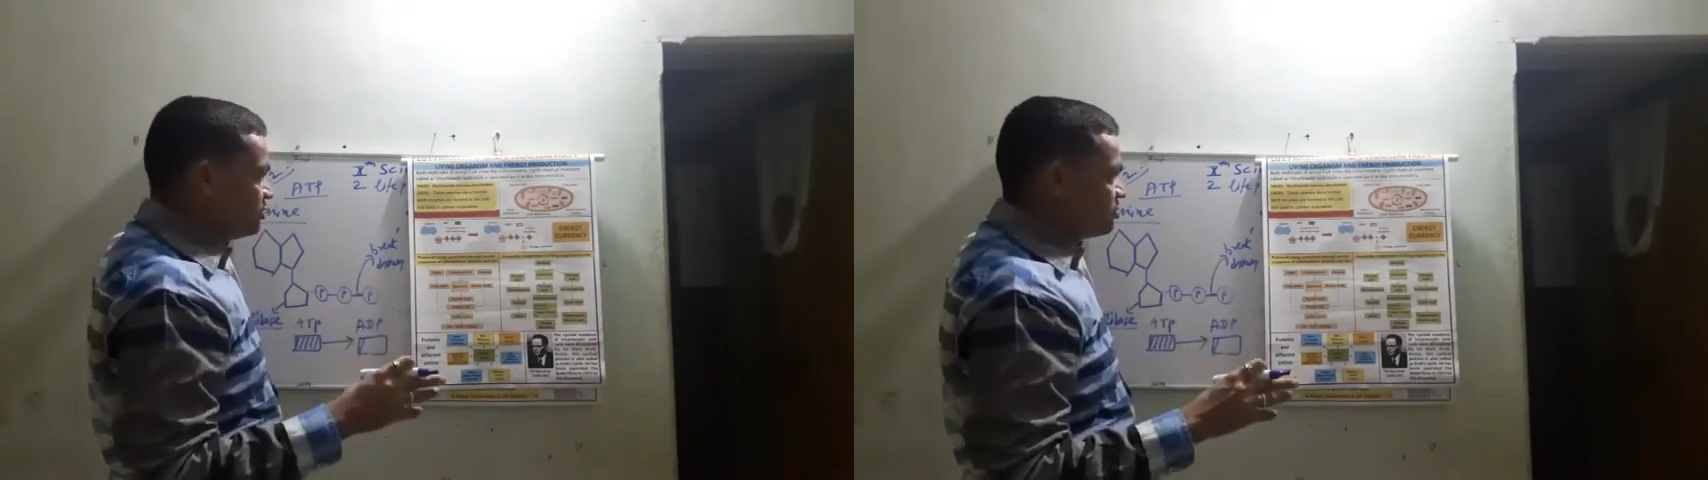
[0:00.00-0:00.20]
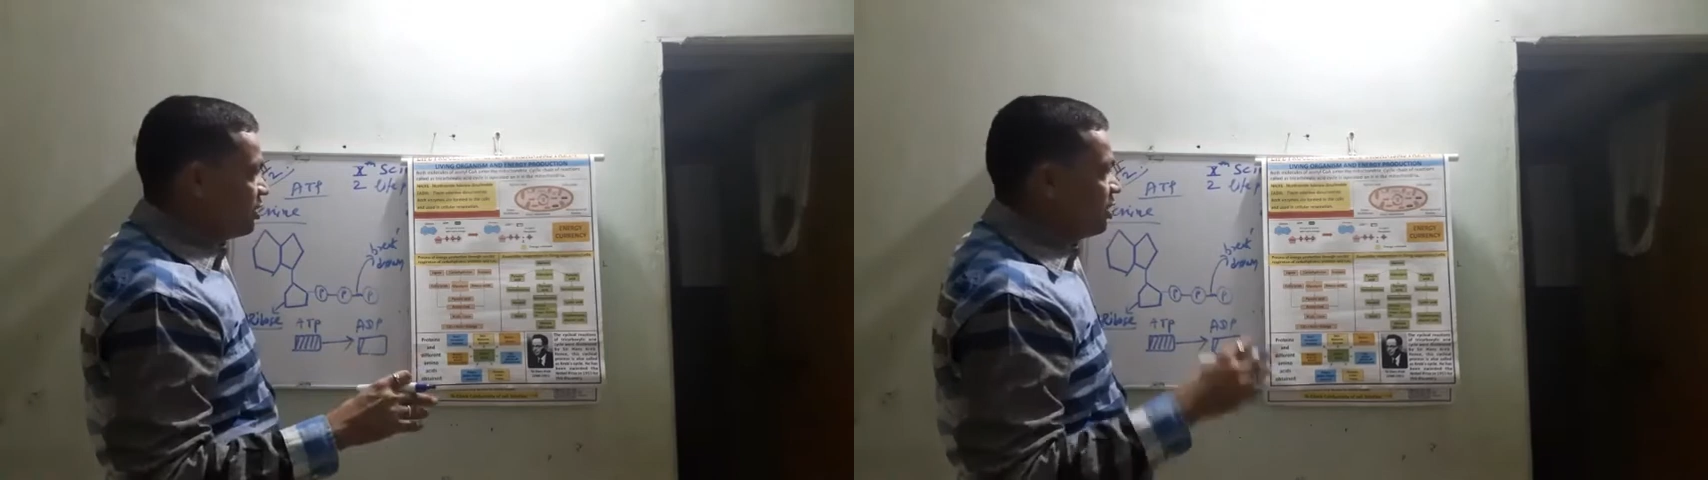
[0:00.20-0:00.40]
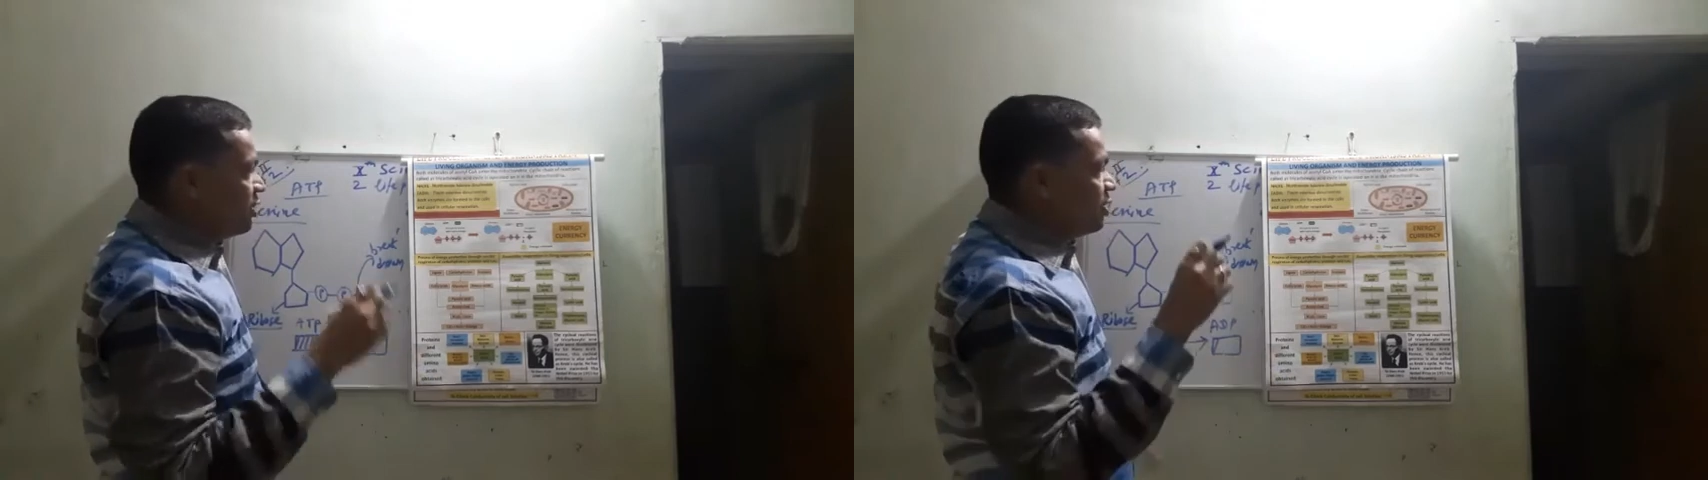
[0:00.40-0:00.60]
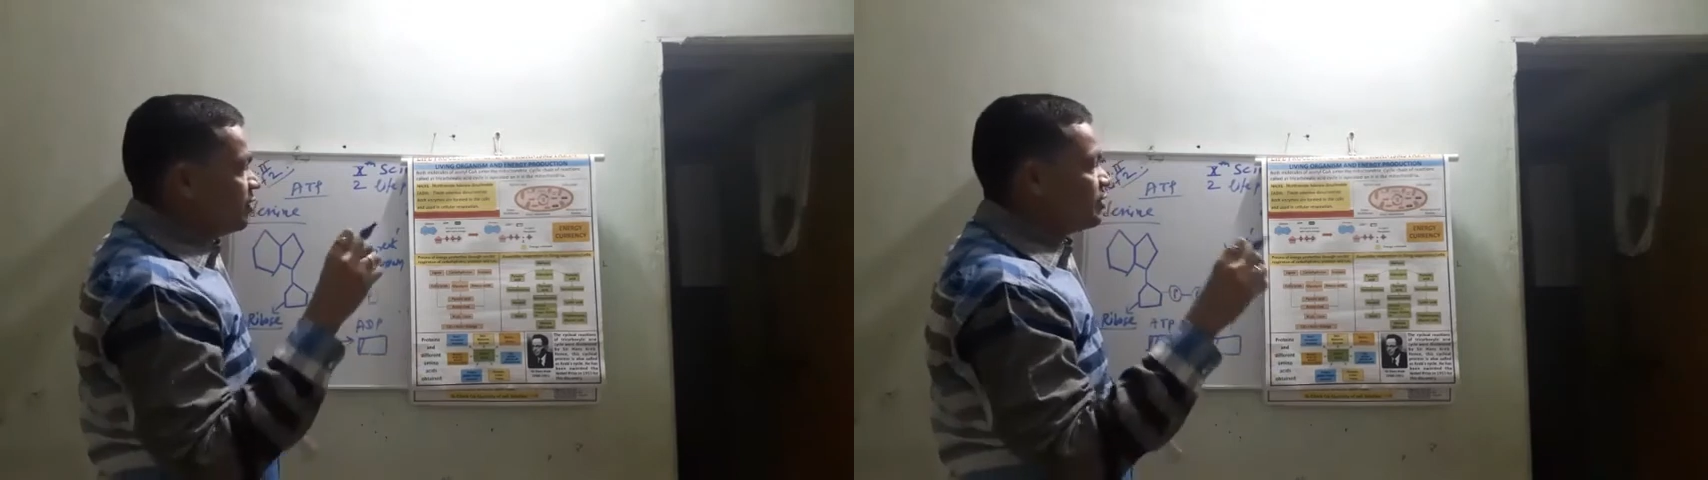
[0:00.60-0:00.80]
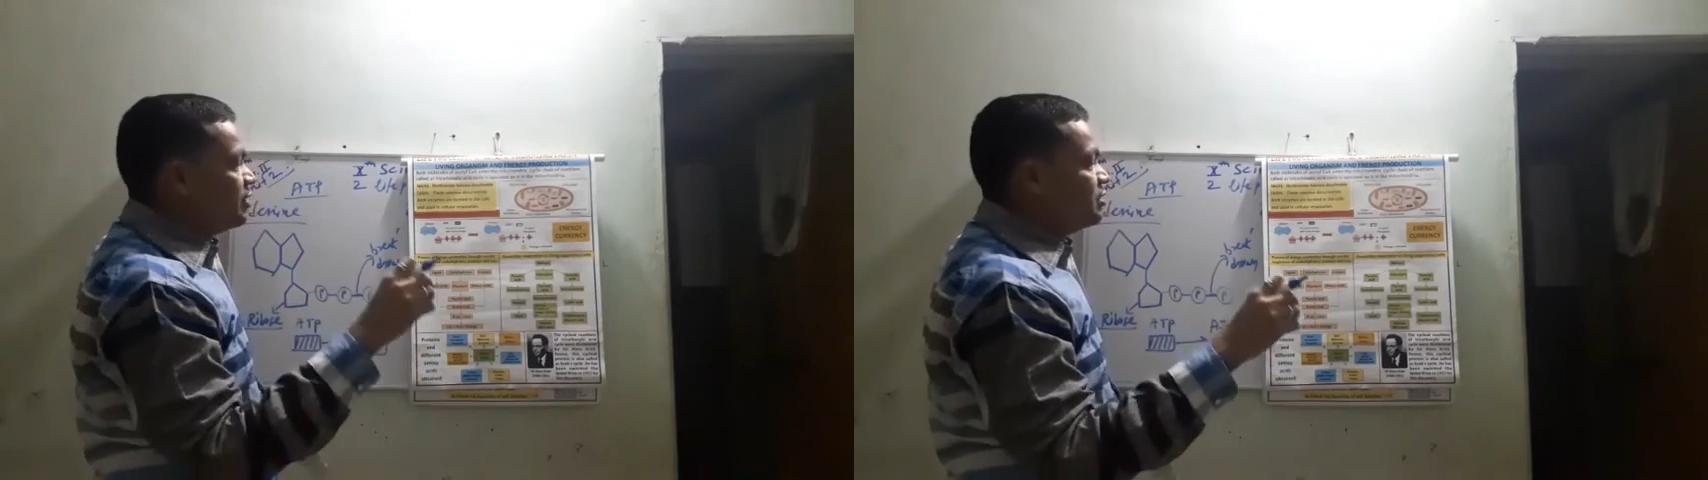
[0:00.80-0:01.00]
a
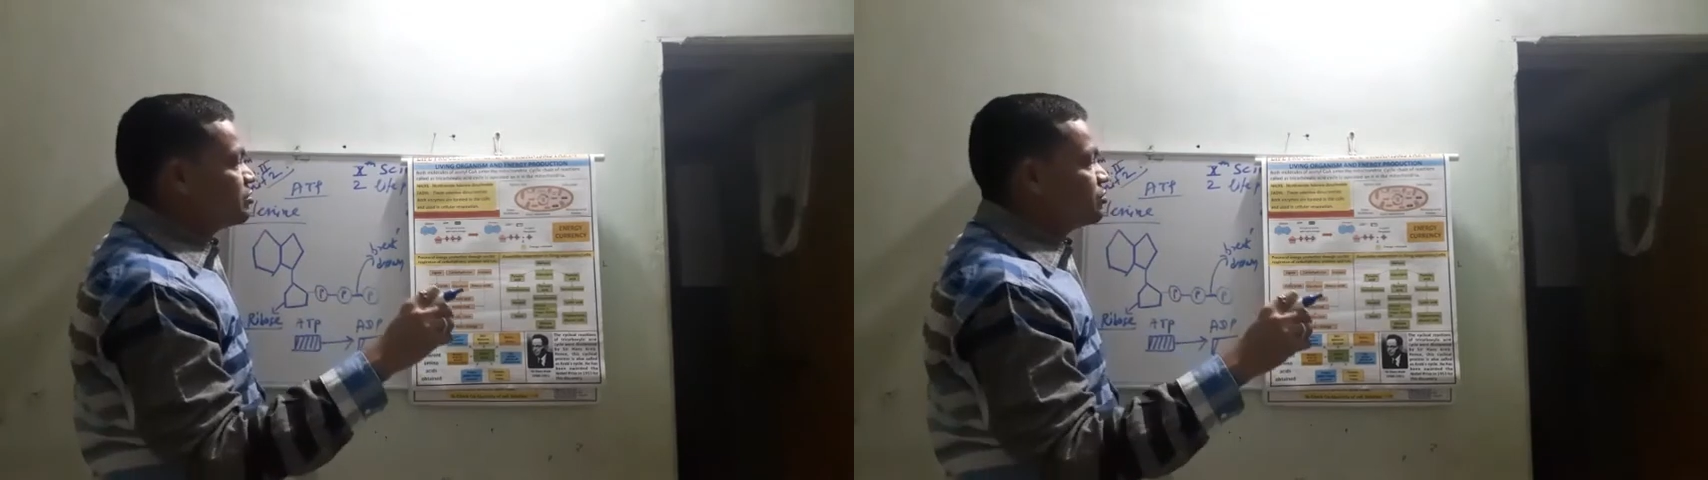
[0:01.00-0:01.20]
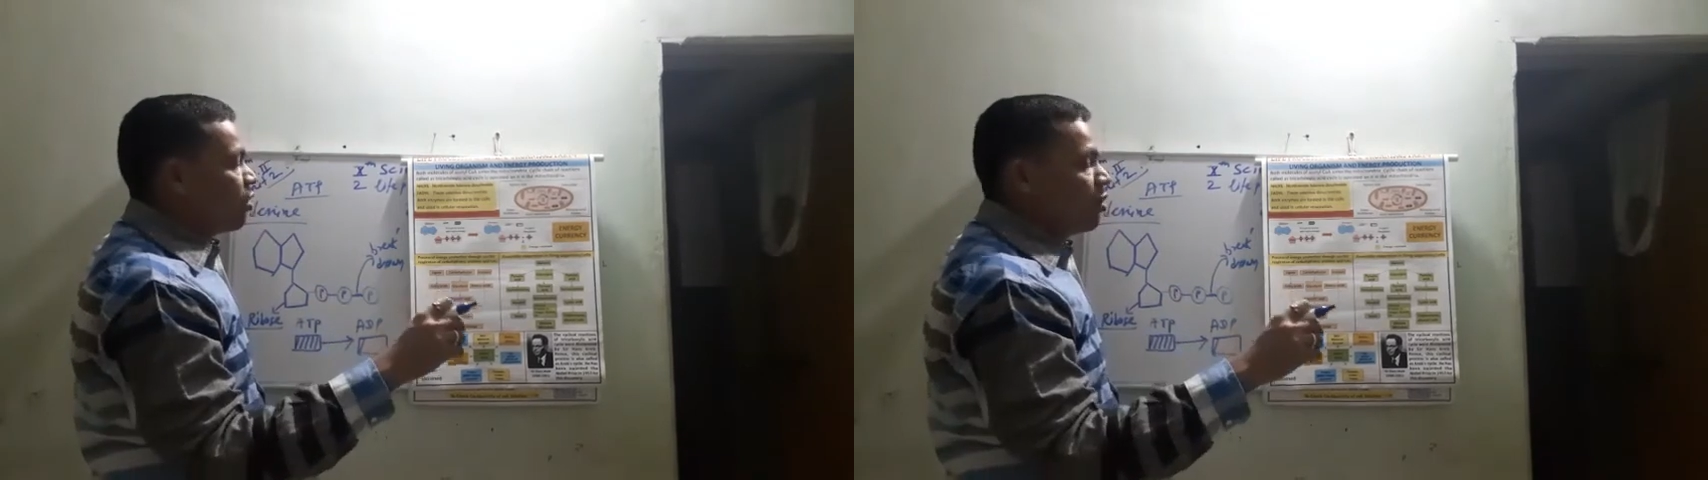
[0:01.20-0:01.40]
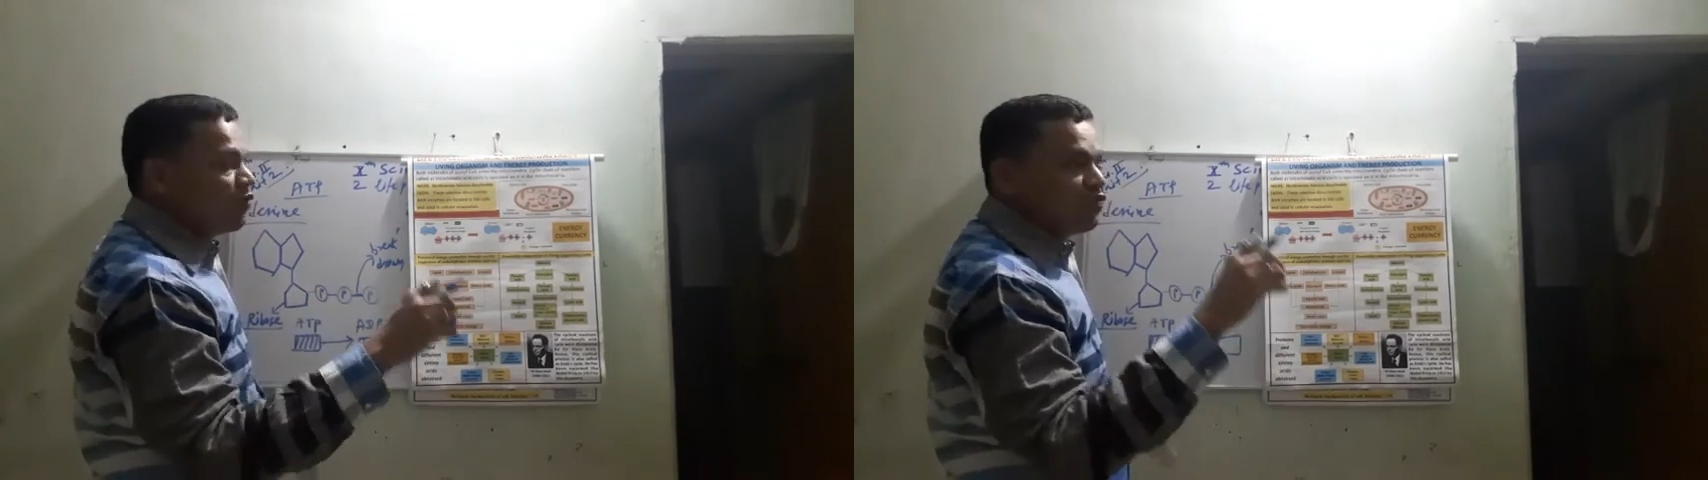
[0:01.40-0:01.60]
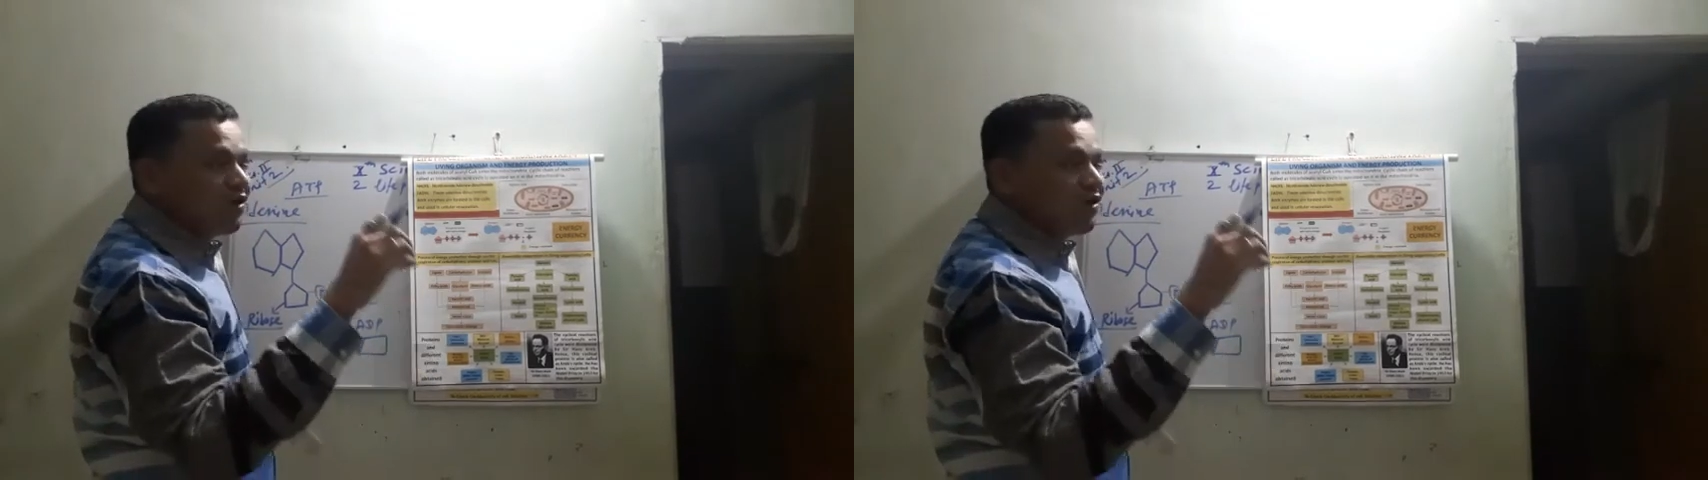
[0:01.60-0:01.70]
release of